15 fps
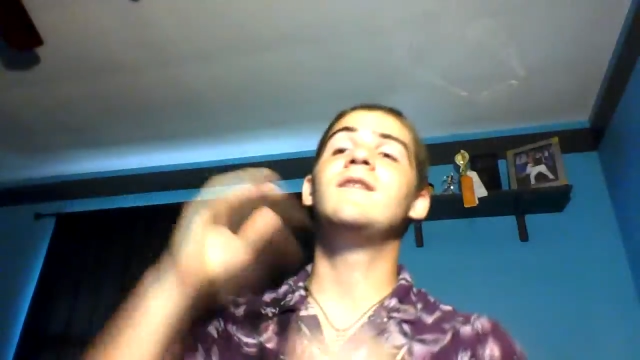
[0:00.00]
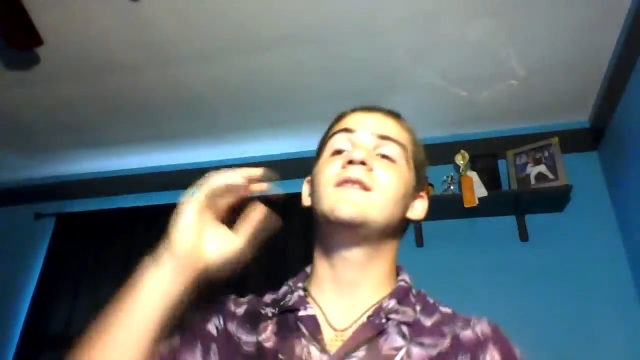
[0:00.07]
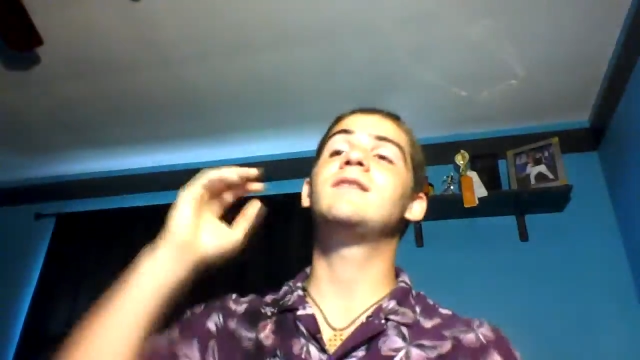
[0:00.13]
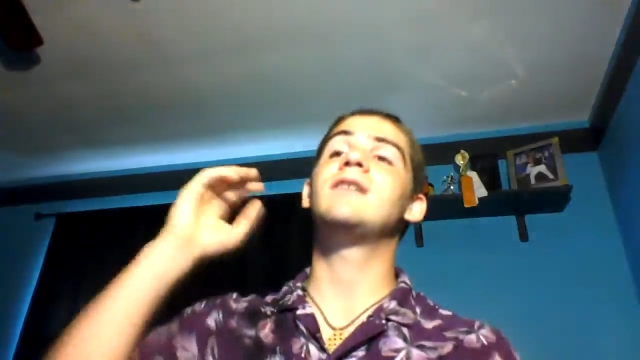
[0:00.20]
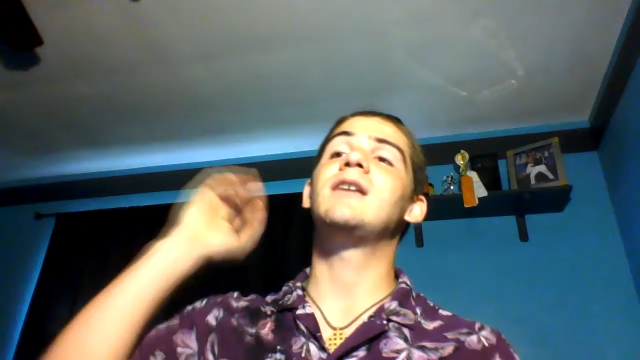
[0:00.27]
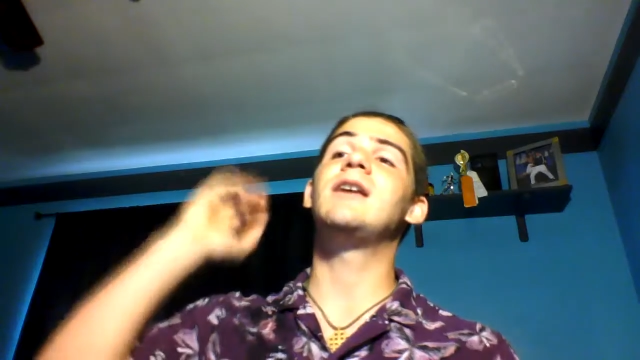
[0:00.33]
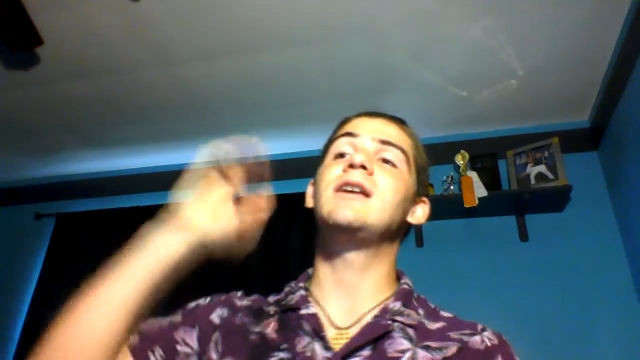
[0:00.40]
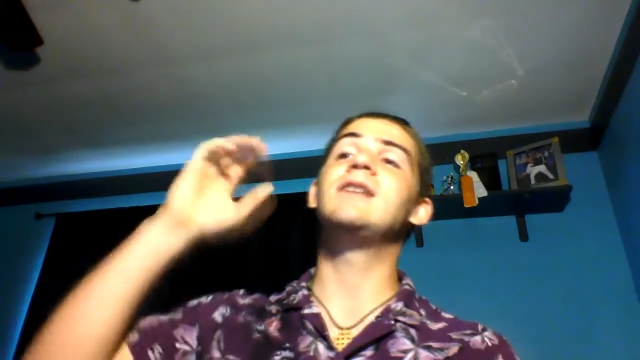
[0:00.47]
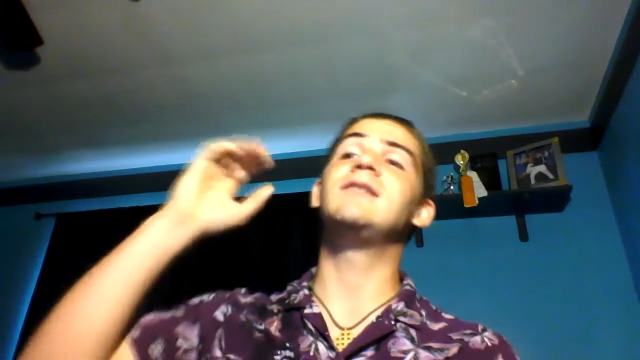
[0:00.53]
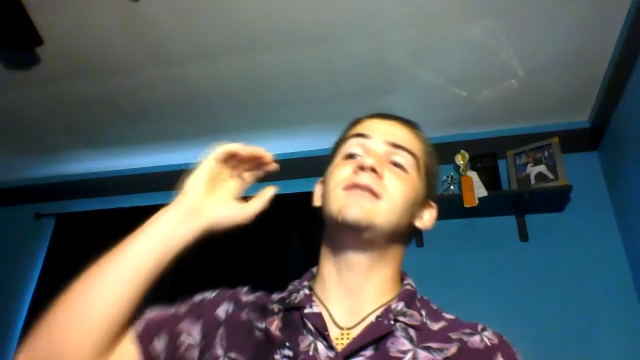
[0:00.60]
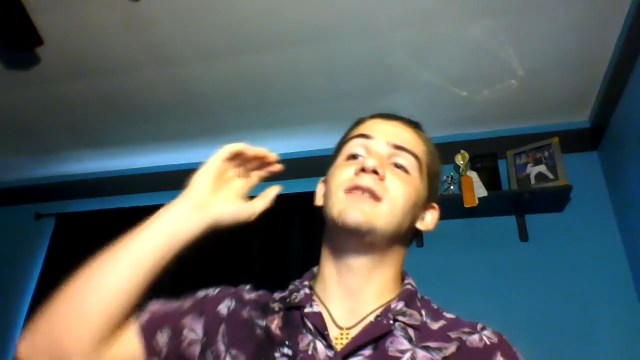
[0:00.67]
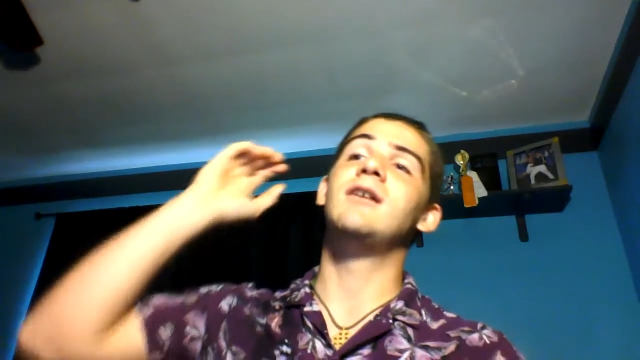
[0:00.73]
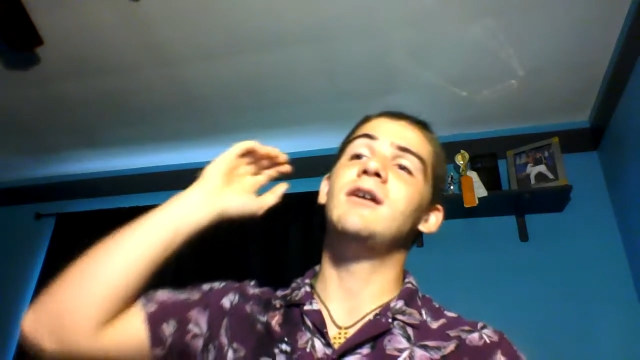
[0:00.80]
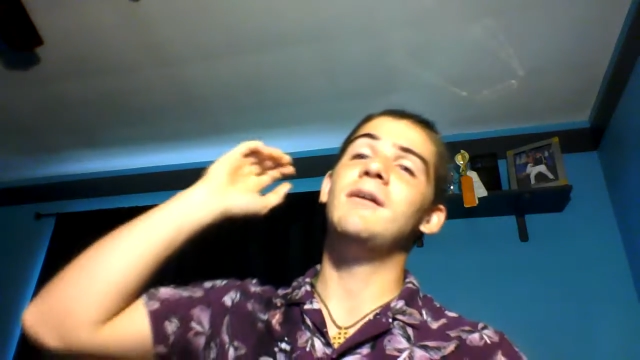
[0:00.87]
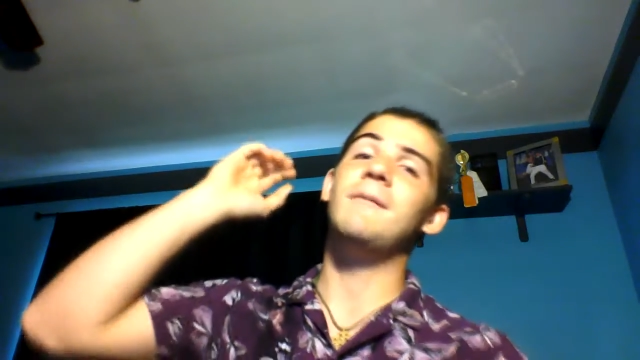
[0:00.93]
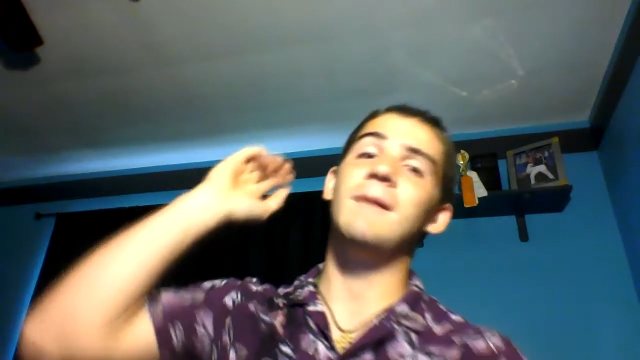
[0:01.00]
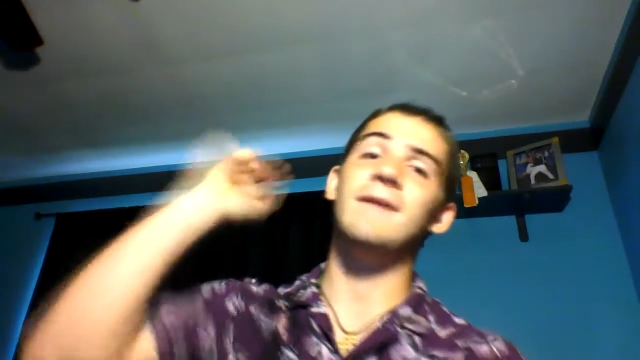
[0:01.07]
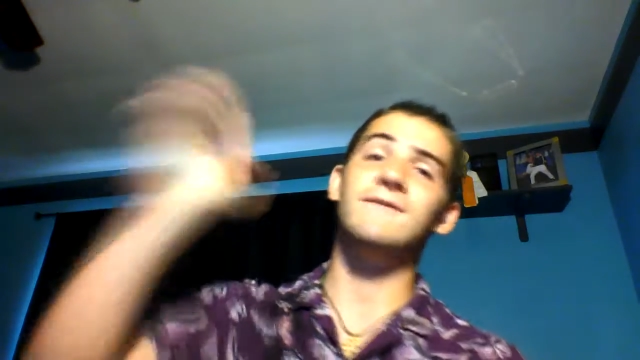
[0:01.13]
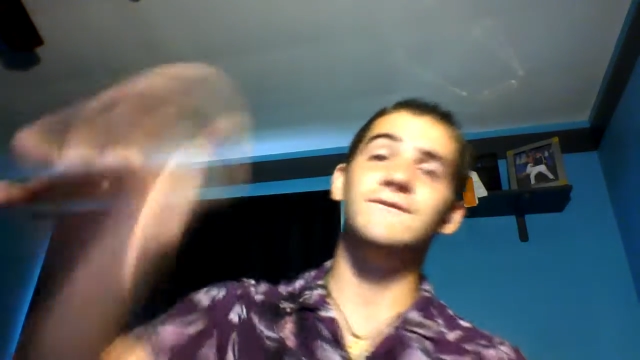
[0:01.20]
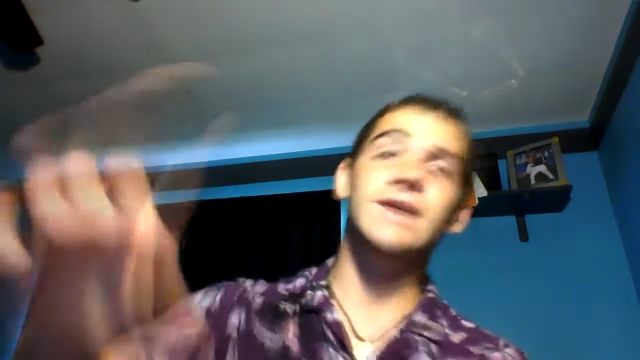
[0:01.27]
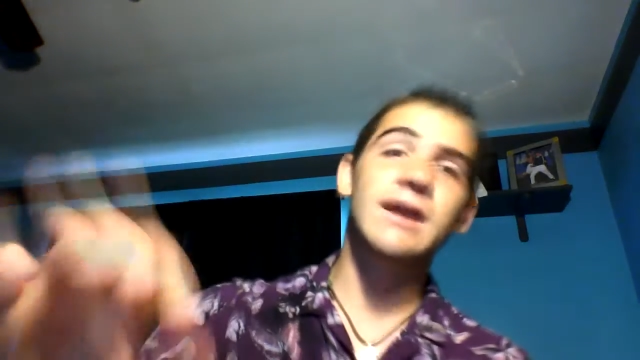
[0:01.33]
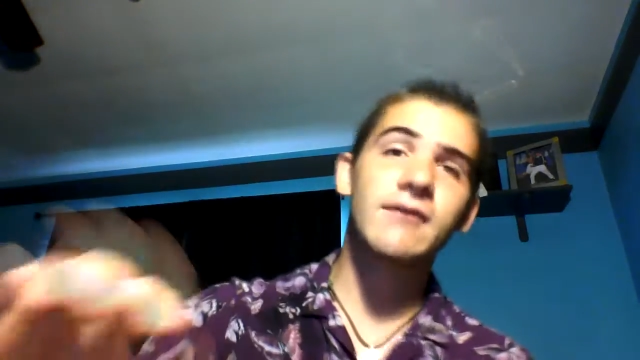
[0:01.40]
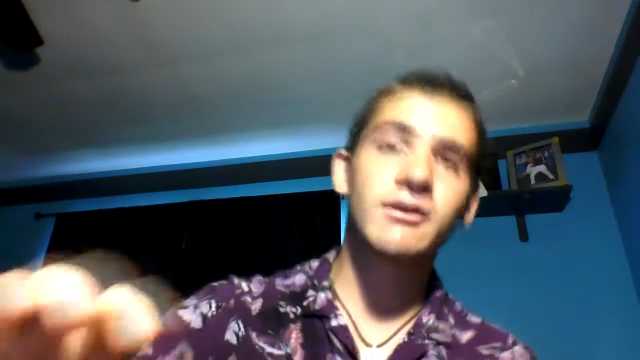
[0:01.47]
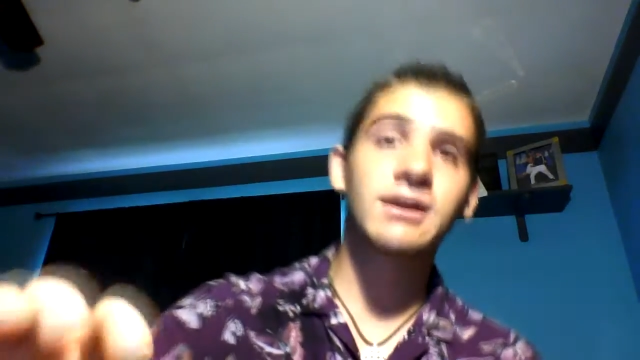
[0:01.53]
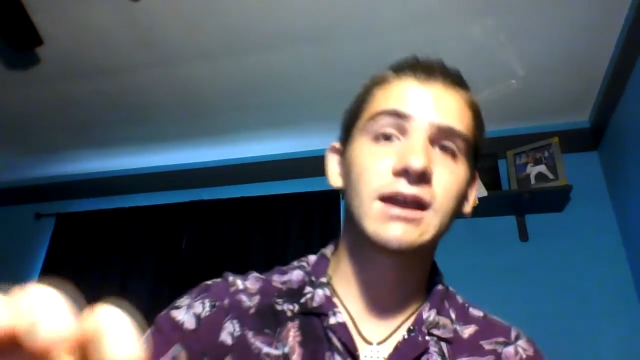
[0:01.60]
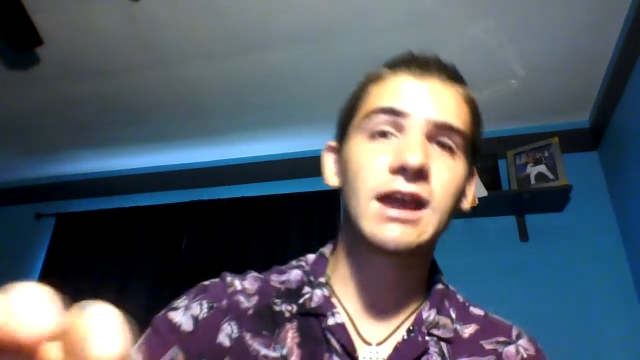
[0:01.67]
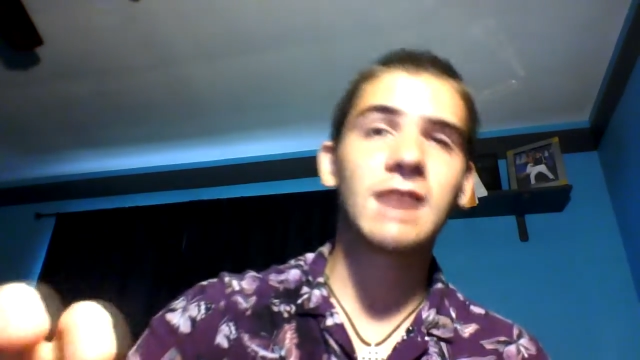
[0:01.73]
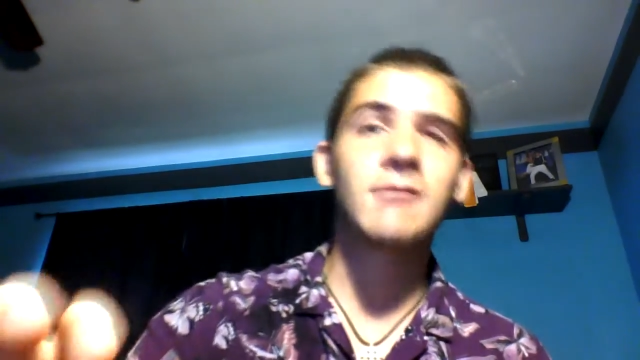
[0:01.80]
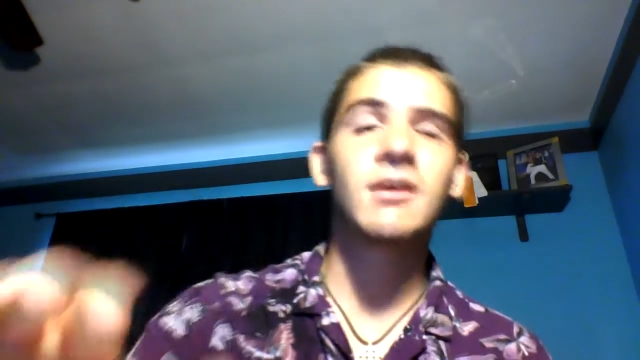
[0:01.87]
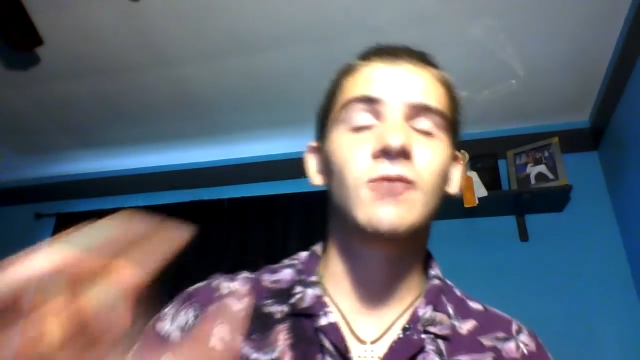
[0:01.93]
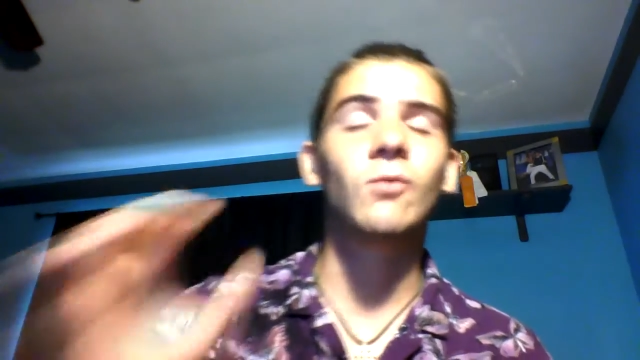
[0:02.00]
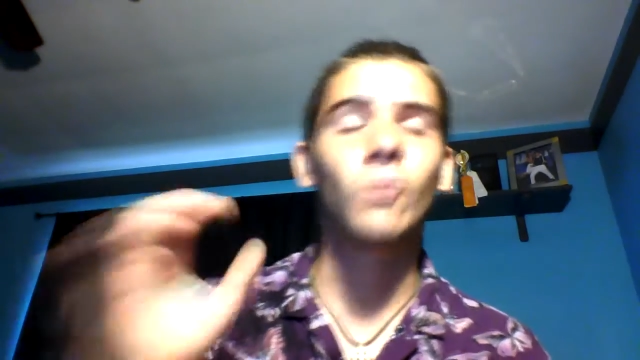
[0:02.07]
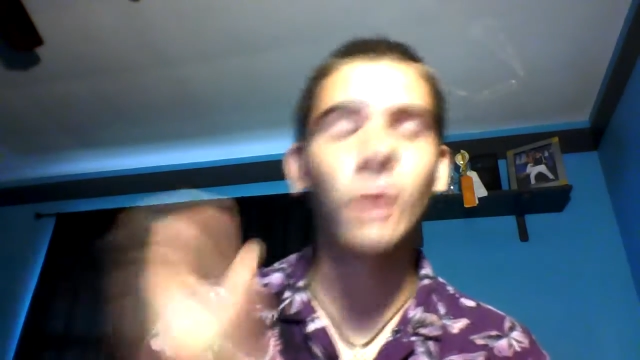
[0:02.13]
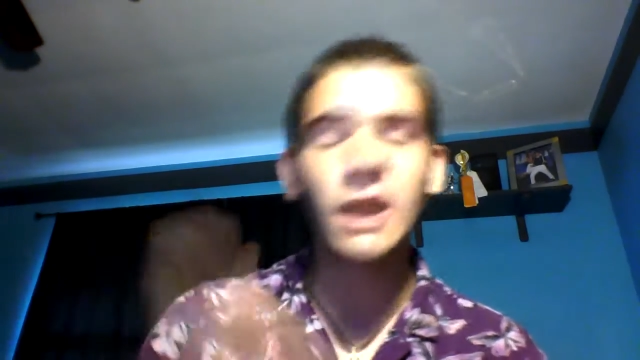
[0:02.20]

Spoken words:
This is my favorite game and